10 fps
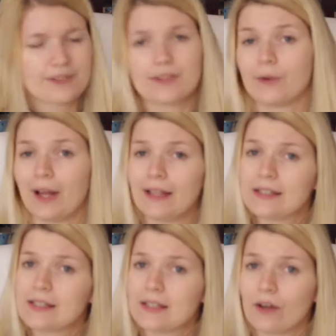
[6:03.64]
is the
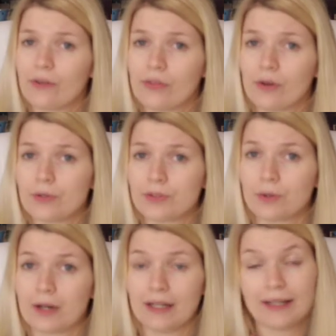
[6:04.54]
reality of those
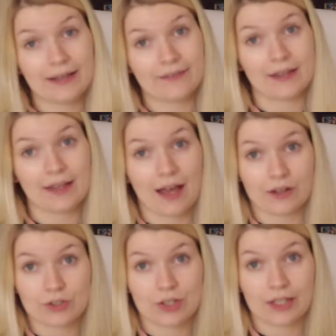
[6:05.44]
who are living
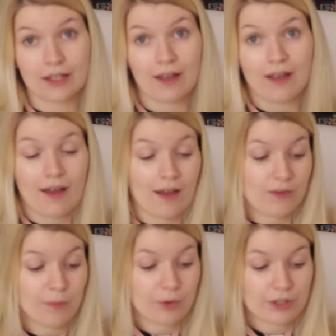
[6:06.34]
actually at
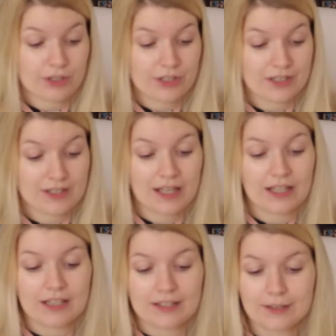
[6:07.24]
the borders.
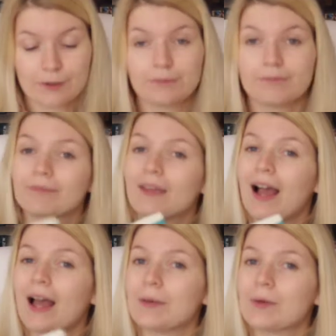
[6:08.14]
So
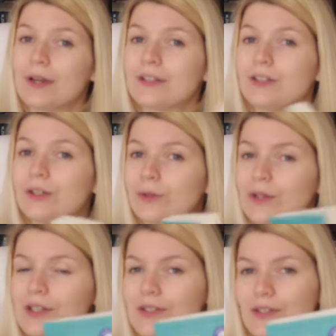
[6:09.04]
I'm quite
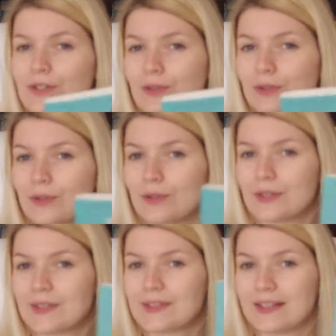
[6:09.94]
curious to
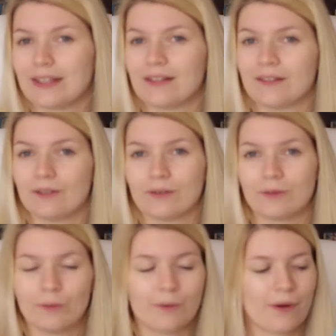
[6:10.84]
see
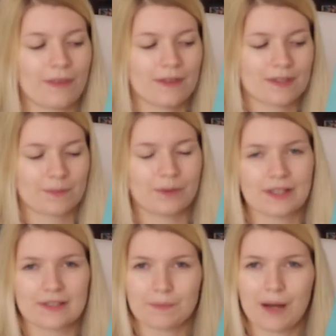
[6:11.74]
what this
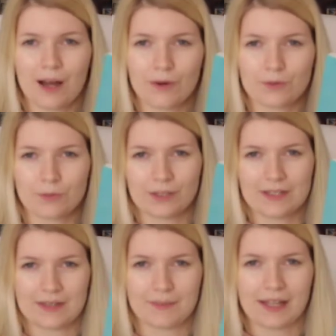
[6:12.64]
book is about, what
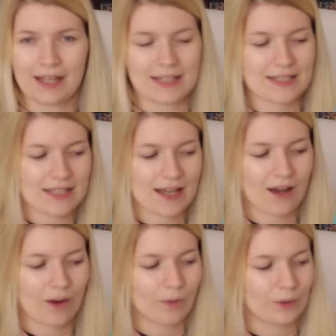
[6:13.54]
is the main
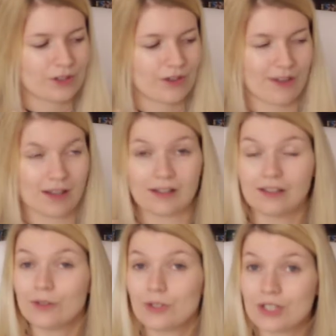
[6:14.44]
idea, what are the
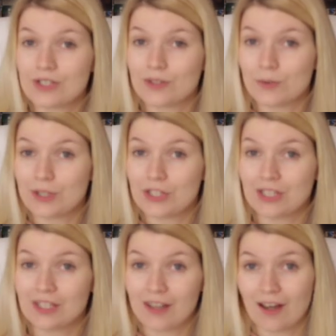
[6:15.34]
conclusions to which
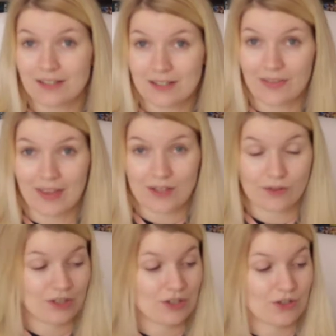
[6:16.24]
he got at the end
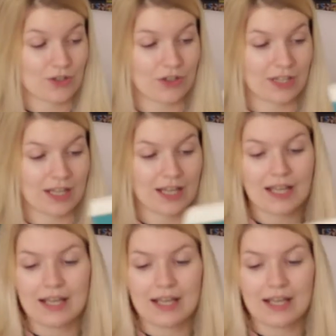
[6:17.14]
of his journey.